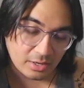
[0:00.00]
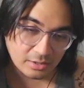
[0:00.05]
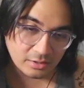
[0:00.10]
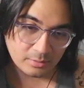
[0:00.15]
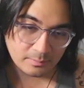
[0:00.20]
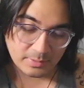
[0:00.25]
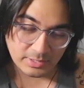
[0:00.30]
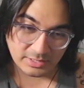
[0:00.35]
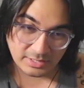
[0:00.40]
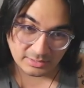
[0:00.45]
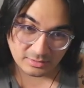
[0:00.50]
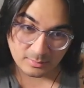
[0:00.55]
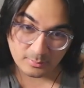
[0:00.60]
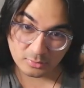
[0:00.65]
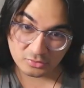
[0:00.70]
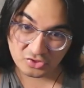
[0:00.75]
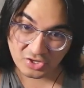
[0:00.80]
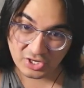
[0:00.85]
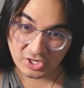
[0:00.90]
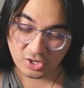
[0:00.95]
going to be like the
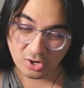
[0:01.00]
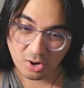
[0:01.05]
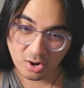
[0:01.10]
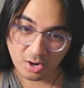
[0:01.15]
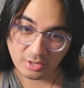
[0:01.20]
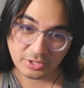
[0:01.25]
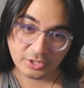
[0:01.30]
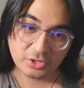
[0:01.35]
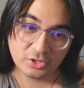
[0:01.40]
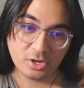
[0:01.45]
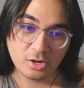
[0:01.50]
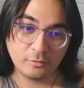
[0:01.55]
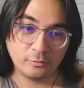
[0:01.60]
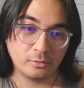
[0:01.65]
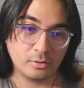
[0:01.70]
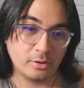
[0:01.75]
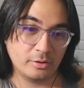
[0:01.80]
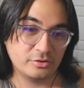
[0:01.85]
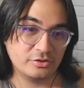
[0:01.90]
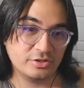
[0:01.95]
most iconic cover
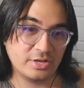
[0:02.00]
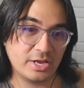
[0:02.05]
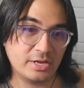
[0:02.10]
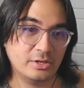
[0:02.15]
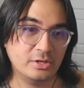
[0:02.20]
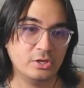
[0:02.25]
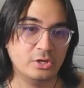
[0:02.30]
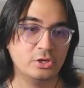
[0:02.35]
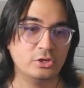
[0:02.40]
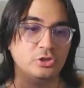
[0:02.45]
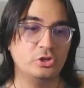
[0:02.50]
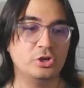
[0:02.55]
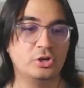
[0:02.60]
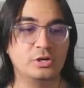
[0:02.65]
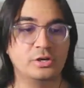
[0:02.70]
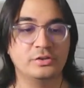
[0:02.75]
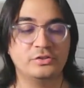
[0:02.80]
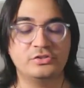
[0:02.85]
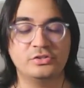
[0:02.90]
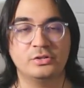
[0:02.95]
arts that you're
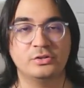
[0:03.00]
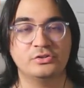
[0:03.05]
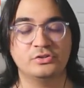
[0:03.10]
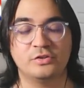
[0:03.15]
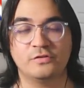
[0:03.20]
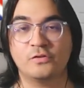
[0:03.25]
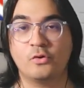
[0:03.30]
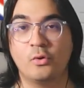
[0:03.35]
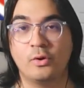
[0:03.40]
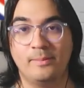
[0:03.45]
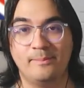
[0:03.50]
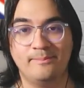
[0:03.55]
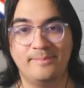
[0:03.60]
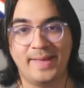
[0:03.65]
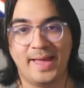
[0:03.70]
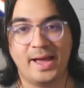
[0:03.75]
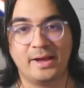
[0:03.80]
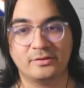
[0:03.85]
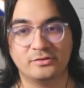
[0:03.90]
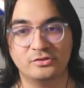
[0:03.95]
going to see yourself going
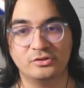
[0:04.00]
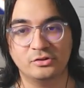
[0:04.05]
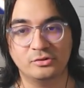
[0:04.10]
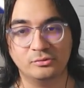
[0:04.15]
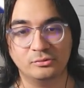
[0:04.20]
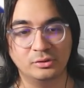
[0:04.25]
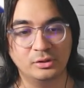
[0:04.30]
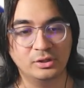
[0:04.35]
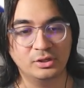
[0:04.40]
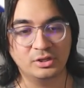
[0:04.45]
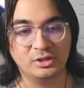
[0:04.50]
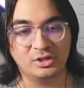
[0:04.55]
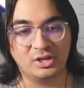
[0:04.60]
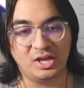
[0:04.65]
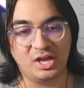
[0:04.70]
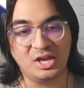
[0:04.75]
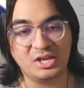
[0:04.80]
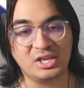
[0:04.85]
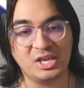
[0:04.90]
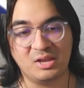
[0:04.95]
back to.
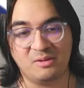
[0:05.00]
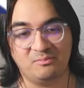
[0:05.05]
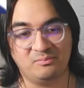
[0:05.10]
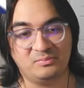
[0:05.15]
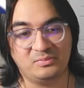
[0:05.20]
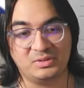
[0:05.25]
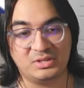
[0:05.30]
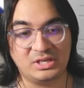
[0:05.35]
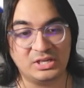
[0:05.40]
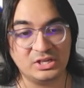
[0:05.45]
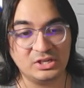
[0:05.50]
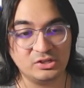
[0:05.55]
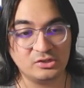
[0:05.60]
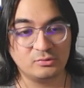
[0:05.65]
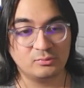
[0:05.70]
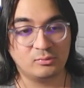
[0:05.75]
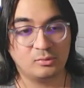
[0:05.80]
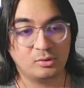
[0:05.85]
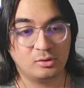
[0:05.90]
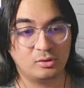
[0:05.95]
Again,
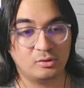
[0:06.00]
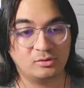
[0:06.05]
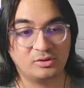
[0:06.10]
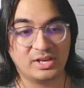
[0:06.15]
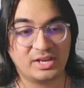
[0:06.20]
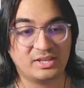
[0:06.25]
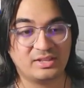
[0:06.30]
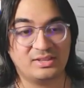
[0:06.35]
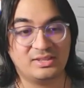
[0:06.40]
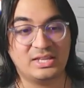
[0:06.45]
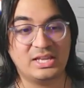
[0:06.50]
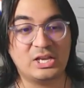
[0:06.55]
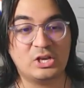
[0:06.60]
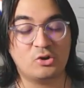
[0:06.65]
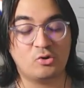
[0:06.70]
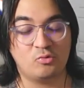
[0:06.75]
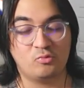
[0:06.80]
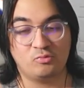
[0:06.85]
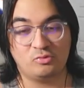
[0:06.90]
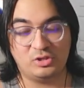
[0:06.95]
these were like the
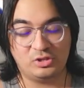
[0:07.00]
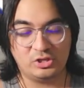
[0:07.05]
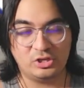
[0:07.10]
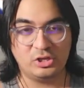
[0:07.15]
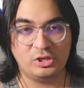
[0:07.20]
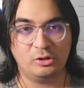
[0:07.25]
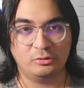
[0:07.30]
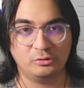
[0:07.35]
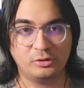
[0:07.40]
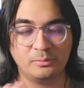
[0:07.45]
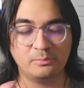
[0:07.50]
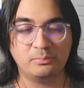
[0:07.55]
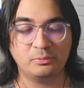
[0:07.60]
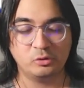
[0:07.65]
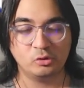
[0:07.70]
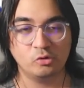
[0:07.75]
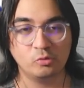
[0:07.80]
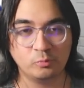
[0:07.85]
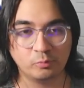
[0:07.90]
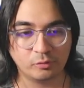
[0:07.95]

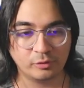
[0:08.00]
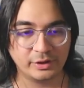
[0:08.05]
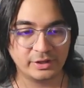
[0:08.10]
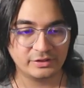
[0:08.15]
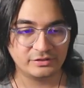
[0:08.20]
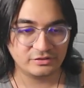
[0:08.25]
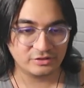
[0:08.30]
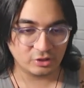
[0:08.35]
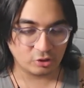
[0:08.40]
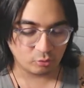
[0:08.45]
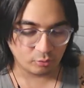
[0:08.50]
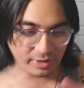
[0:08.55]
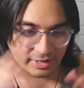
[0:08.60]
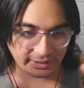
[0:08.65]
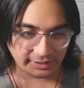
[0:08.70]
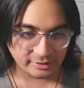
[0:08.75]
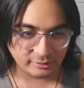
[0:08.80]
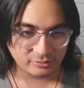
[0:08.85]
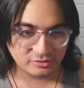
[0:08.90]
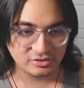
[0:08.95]
blueprints, the
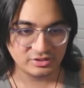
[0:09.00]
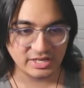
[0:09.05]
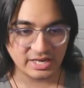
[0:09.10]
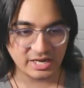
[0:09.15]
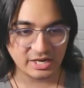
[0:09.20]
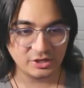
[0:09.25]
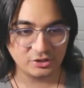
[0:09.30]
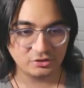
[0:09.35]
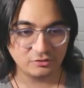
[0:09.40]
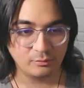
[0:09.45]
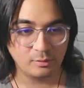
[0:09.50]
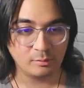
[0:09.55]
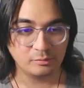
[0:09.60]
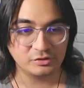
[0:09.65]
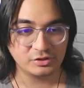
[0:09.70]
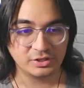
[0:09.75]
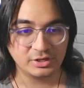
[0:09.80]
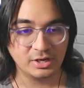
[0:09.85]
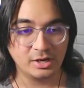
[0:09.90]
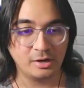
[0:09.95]
grandiose stage of what was
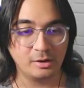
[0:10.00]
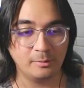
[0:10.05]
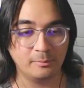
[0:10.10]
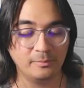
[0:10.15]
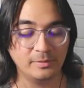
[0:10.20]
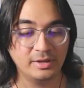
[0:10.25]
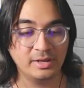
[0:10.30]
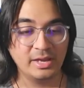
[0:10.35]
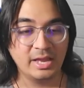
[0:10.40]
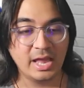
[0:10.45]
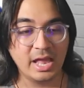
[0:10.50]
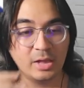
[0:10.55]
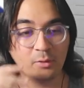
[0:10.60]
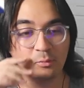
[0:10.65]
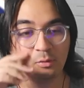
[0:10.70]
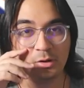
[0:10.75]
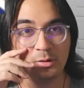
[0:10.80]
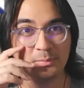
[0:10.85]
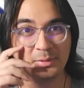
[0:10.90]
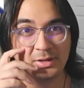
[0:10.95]
to come, and it
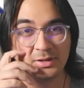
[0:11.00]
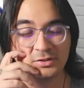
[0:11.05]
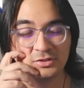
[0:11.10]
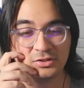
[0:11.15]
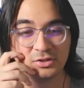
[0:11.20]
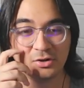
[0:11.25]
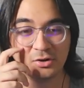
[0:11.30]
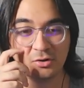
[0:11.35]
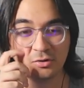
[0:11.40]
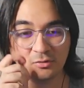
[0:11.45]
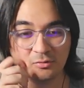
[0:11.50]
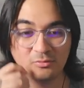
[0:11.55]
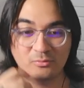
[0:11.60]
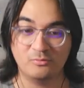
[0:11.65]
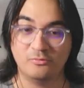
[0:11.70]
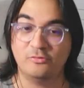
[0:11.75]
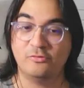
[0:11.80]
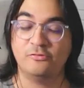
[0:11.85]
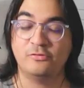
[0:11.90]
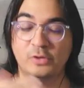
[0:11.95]
wouldn't be until
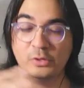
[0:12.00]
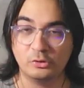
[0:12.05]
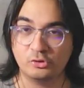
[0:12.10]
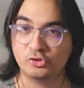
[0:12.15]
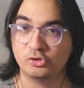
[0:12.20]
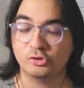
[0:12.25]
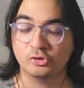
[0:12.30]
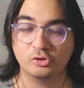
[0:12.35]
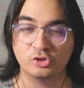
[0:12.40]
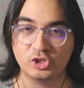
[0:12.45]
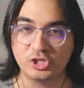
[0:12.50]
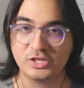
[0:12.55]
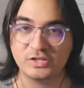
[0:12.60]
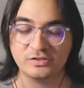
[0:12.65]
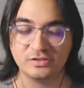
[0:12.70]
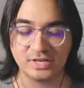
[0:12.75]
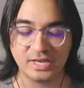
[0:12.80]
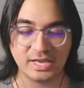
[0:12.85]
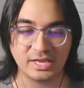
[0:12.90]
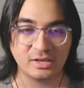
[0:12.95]
future
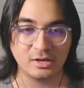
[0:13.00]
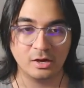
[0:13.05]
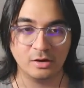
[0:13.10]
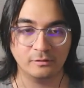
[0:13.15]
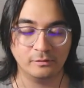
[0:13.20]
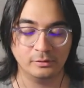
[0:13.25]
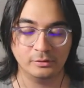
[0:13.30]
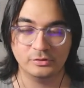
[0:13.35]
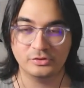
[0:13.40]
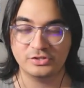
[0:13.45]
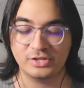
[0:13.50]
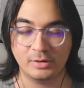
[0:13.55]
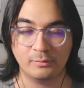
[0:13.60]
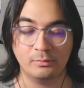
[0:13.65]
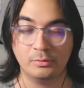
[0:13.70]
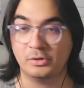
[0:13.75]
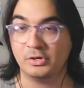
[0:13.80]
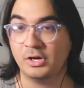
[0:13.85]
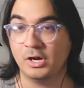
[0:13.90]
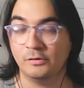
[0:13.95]
GTA covers that
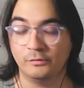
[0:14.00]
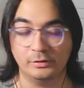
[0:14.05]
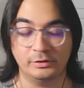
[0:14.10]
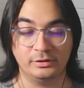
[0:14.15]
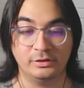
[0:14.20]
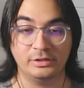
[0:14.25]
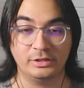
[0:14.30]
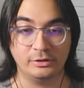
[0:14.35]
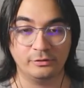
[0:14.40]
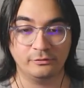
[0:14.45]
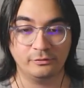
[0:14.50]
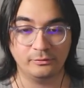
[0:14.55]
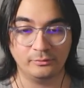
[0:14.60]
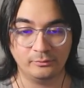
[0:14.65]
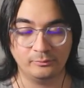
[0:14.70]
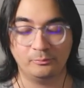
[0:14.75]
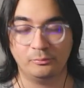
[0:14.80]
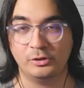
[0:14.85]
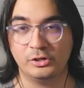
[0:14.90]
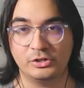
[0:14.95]
we'll cover in the near
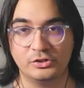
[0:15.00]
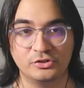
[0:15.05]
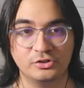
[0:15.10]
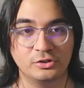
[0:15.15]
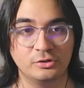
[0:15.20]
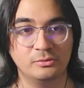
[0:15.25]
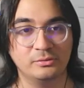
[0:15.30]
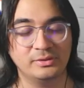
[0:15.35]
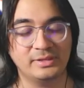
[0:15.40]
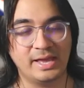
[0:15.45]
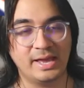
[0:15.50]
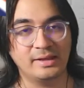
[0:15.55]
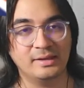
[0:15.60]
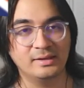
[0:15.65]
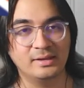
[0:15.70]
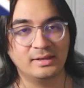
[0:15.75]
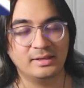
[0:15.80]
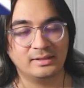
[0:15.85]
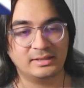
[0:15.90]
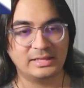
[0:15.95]
pretty soon that
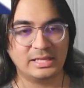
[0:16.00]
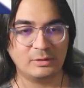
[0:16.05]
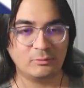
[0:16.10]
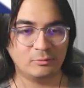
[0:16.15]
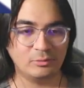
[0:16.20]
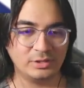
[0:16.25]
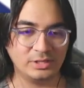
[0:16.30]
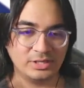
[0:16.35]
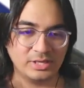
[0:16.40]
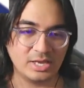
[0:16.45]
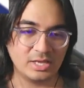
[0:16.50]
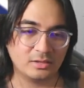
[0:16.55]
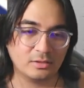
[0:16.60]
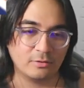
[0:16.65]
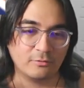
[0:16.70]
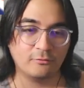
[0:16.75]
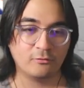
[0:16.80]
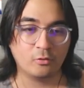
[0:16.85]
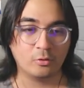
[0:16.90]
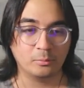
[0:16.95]
they really hit the
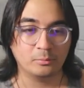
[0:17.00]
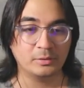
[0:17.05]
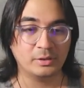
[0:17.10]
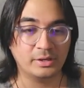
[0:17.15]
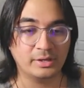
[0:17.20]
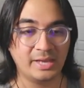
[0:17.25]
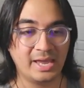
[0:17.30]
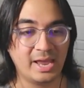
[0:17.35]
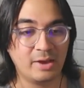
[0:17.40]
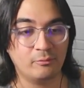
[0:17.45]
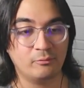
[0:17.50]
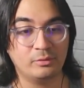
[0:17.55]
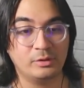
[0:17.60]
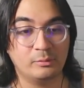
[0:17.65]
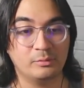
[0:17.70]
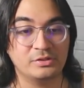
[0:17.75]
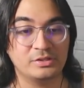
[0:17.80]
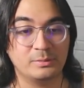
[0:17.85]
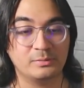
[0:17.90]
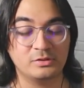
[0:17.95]
formula and really
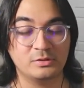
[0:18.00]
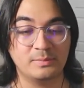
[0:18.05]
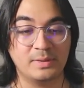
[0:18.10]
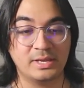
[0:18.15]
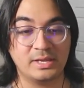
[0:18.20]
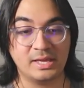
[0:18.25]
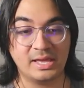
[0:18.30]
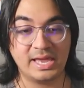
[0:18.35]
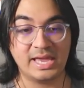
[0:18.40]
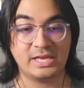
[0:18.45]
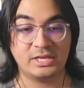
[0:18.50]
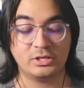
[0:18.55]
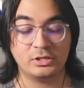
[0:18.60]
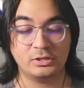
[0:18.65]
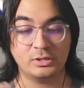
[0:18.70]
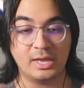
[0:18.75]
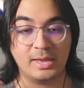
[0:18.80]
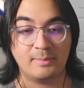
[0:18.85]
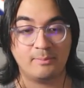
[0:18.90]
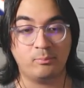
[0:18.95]
was able to make a
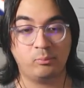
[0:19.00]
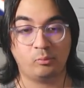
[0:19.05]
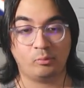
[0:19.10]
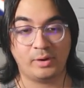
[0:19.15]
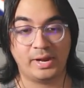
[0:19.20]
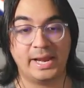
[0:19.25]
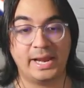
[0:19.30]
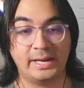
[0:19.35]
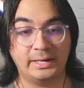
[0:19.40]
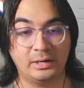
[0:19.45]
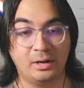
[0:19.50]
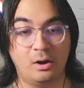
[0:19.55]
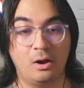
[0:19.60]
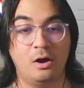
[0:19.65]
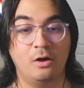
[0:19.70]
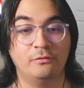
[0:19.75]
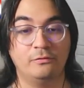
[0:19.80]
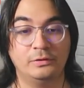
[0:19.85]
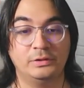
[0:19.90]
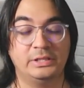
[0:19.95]
brand
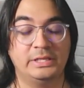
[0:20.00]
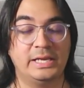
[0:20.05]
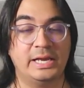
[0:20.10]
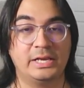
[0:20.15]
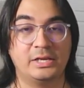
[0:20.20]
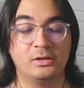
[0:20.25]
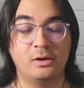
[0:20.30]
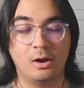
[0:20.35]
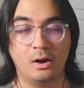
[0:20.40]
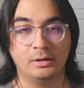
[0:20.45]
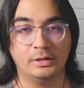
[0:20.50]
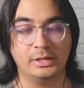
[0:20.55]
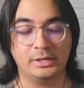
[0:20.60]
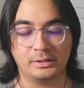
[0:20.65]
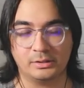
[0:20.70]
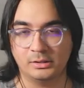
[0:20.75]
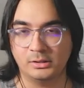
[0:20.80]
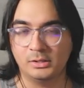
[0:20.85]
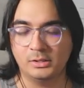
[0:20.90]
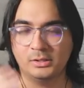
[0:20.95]
off of the iconic
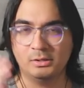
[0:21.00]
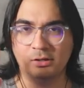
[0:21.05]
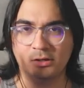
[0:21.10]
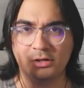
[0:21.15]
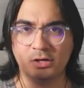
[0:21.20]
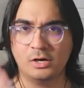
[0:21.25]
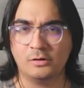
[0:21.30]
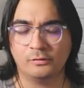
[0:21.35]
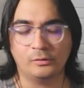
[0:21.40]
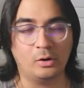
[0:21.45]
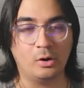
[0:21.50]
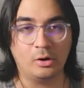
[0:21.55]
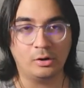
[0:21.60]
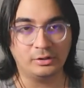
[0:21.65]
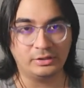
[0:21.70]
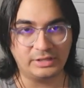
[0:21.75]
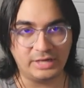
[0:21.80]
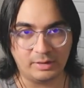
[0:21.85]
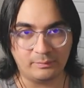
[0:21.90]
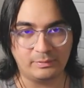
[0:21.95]
cover
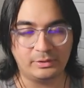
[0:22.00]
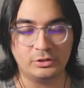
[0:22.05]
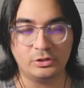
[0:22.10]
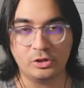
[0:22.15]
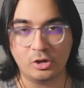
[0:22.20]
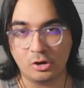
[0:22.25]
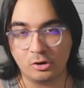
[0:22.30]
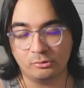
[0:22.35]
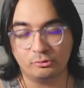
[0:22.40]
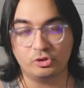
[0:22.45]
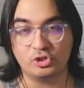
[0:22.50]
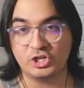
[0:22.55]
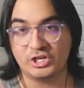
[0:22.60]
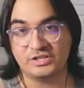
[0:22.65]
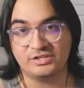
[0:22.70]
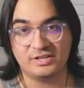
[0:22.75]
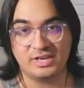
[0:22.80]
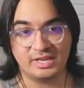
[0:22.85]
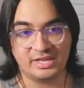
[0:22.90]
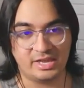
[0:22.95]
art that we know
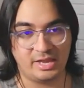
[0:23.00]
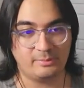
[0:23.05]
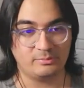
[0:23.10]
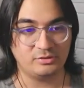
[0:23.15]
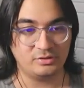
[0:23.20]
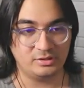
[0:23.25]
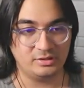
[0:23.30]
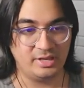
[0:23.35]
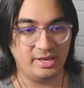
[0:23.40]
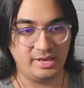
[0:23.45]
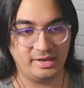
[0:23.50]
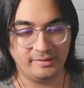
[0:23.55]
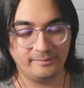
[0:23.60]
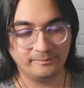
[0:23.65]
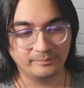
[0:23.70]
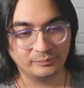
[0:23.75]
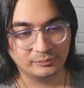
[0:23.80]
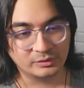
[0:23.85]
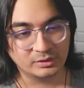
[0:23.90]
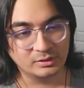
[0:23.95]
GTA games today.
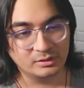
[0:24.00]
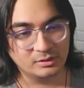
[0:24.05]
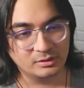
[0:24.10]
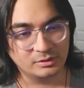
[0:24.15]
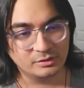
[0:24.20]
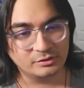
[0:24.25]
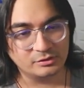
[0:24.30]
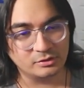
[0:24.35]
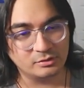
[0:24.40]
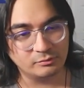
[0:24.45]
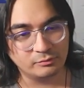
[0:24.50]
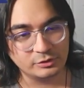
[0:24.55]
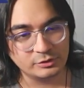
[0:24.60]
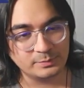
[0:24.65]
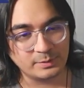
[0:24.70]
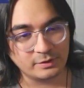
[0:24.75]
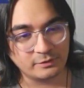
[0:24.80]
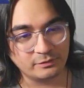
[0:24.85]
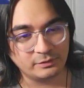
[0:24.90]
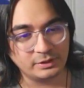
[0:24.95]
So
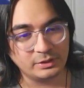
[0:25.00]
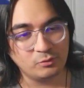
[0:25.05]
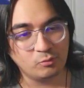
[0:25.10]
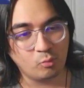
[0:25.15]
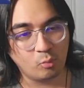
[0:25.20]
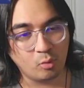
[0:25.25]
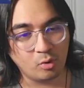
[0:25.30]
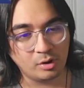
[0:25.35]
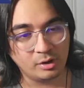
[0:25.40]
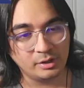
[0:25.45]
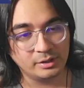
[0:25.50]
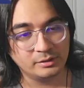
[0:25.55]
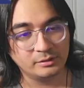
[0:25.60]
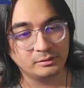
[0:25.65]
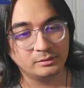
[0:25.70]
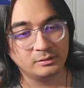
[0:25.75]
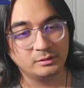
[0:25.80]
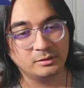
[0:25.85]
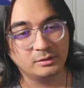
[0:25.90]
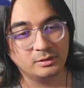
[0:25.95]
respectfully,
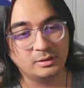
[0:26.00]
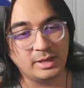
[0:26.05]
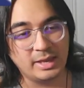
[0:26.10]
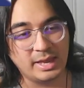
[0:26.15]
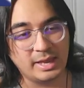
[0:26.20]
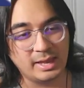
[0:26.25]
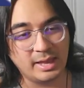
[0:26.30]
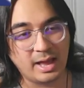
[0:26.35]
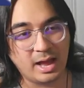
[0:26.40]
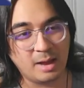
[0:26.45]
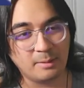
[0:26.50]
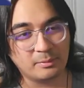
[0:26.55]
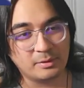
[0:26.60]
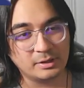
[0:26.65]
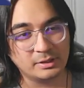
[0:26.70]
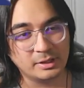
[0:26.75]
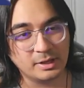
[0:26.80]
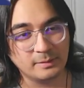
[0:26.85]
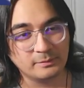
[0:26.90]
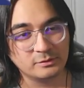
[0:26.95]
one, I'm
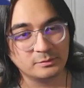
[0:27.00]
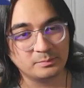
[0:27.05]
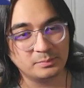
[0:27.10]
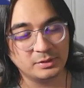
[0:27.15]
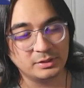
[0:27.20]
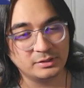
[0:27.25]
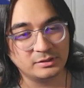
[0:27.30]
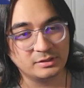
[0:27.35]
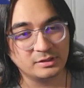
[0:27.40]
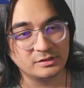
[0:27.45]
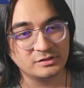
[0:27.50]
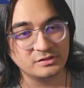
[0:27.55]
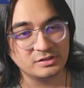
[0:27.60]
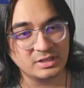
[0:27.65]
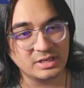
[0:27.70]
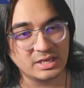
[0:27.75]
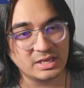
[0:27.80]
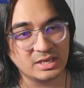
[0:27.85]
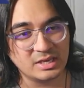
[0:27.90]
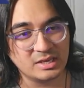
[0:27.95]
gonna have to put this
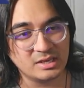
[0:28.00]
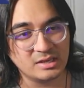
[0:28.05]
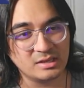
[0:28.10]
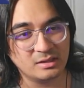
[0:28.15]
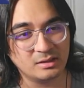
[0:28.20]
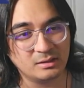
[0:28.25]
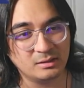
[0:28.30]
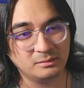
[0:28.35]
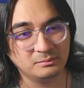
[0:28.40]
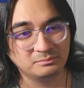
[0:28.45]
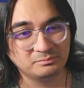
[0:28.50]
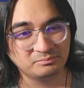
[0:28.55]
in.